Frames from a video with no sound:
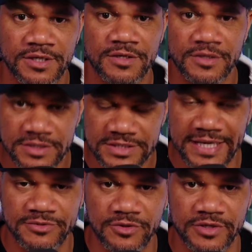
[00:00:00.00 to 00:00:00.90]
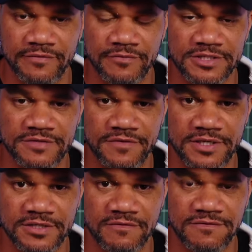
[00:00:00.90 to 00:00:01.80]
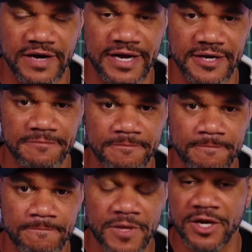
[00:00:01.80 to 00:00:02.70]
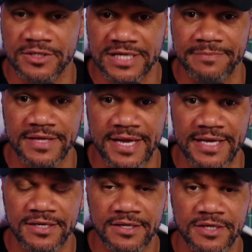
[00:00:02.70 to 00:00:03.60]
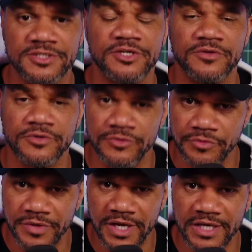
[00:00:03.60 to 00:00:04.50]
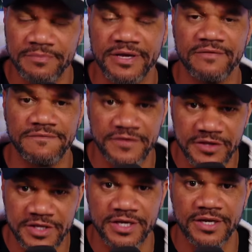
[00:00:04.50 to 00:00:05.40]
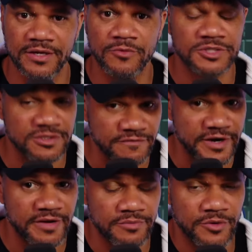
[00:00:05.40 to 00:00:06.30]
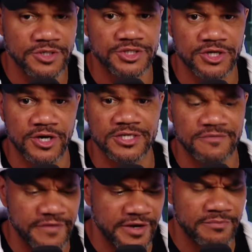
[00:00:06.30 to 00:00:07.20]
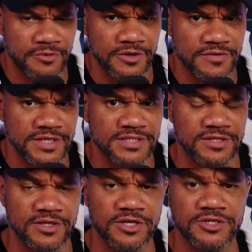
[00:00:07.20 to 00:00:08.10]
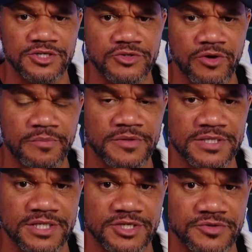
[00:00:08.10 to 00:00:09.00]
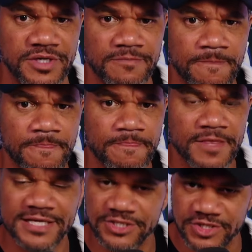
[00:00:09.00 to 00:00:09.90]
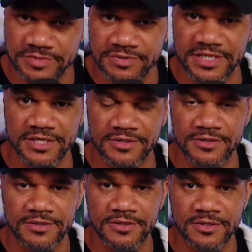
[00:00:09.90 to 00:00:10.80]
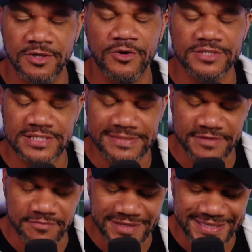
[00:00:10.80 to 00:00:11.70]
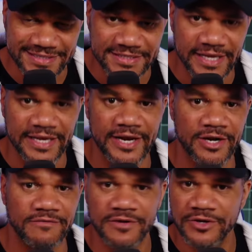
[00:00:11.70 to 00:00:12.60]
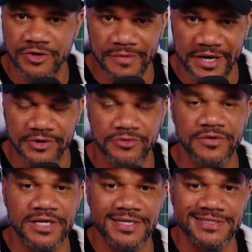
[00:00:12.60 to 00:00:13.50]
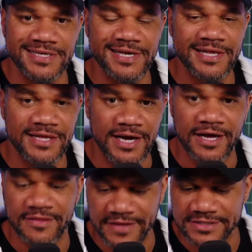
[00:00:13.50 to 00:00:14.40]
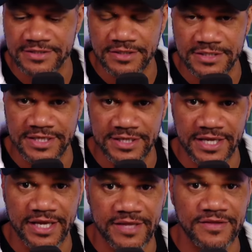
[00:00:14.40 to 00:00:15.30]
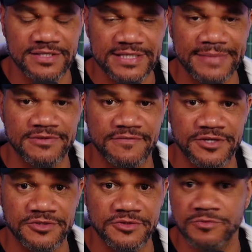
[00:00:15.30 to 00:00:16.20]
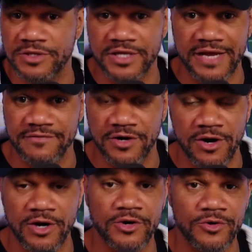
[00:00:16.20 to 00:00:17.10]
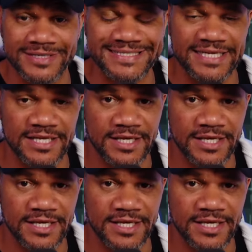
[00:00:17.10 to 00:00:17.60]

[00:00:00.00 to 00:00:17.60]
It's time to hold everyone's feet to the fire. And on top of that, considering the grooming and pedophilia, which is a very important charge and very important things they're looking to shore up in this country, is it just political or is it something we need to take care of no matter who it is uh, that's dealing in these types of issues, whether they have an R or a D